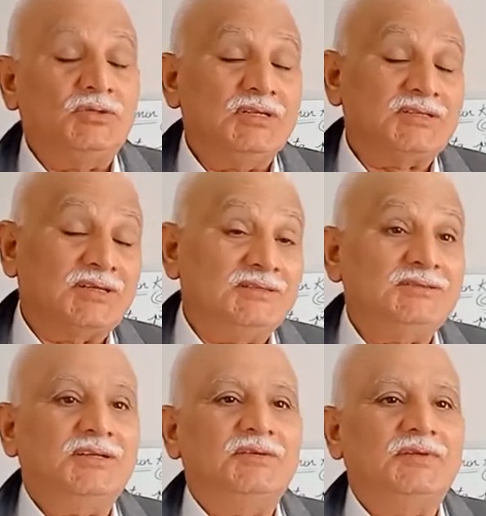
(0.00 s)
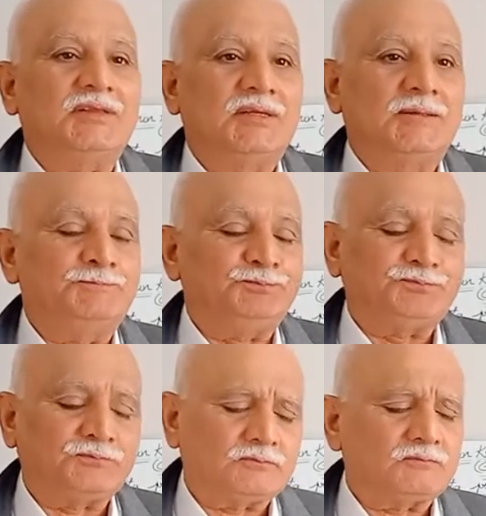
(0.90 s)
is concerned with
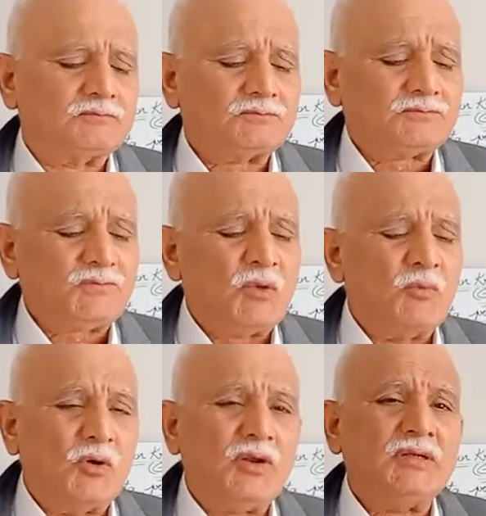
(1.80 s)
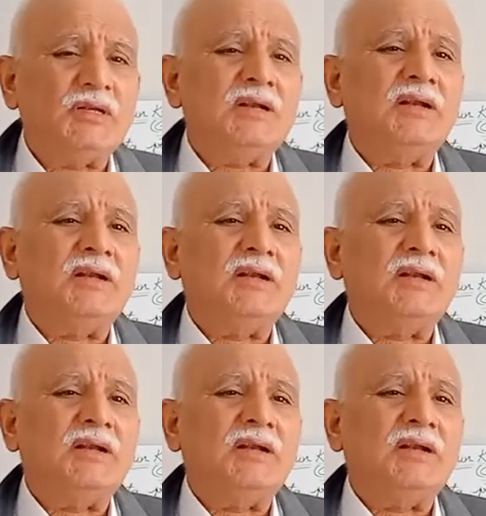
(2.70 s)
production